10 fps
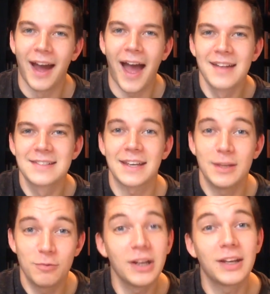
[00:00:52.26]
And he
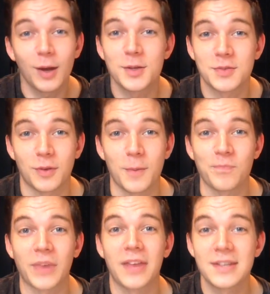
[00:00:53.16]
really goes for them.
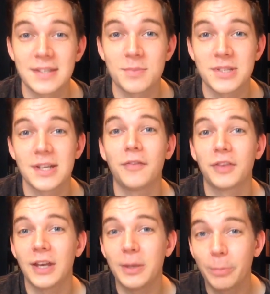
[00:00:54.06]
And there's some stuff
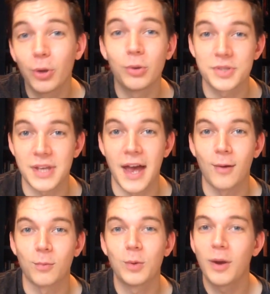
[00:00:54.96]
that he pulls
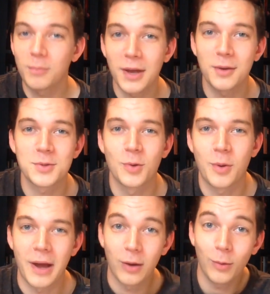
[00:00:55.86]
out. We won't be able to talk
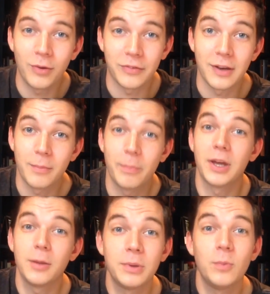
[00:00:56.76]
about all of it, but
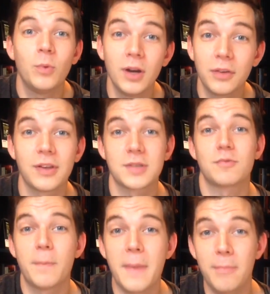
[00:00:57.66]
it'd be worth us
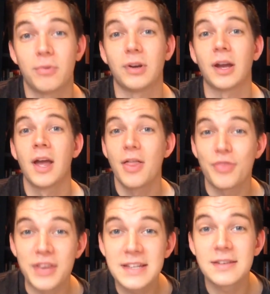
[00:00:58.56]
remembering
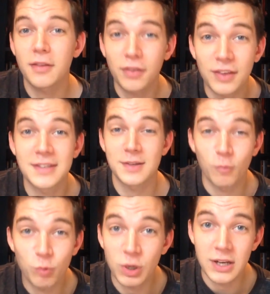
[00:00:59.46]
these are the things that
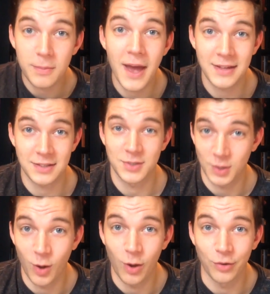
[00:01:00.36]
really matter to
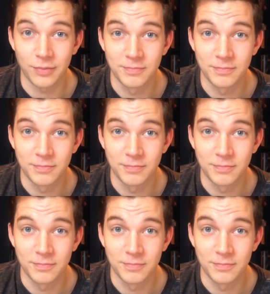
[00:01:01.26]
God.